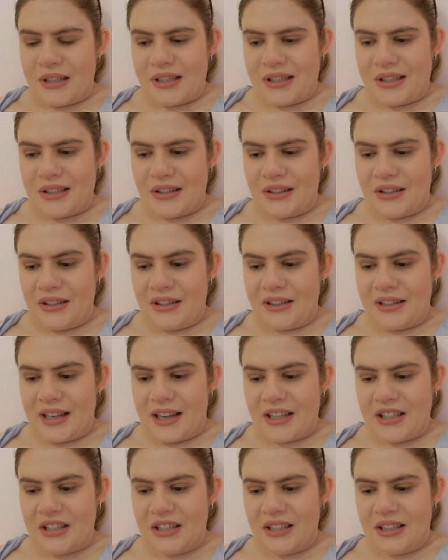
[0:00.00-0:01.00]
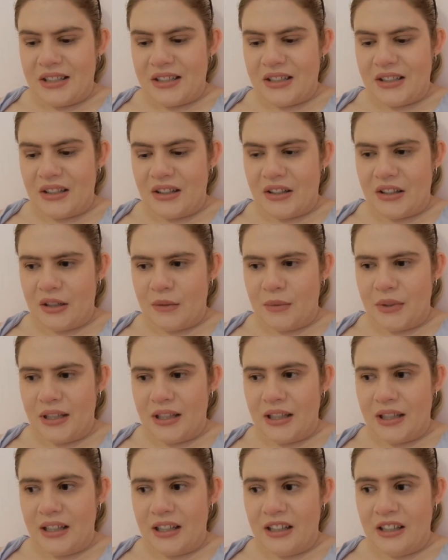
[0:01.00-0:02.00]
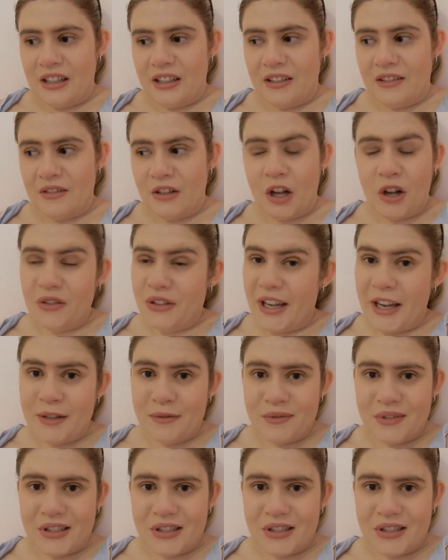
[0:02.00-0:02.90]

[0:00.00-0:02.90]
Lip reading: So yeah, she's not gonna be here the whole day,